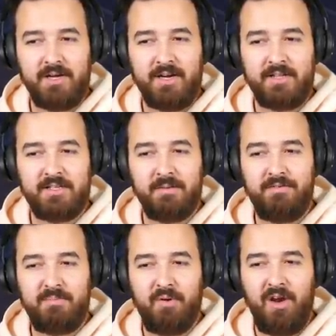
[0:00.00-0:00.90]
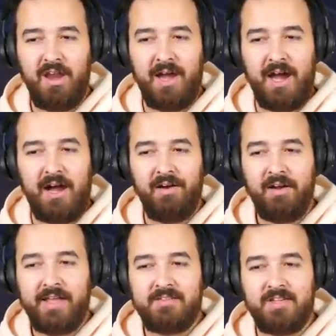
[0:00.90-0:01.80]
And as some of you pointed out,
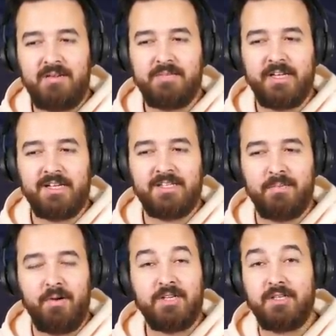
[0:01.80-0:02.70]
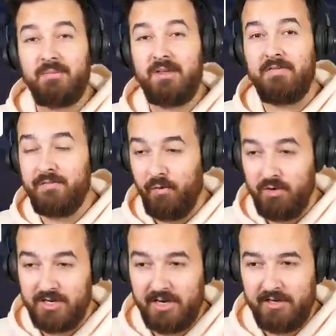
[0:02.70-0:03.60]
it seems like it's supposed to be
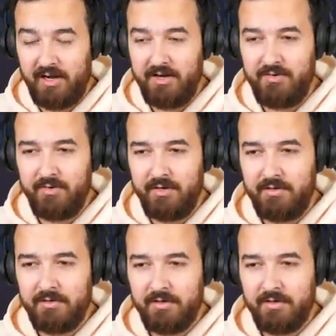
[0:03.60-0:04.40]
1400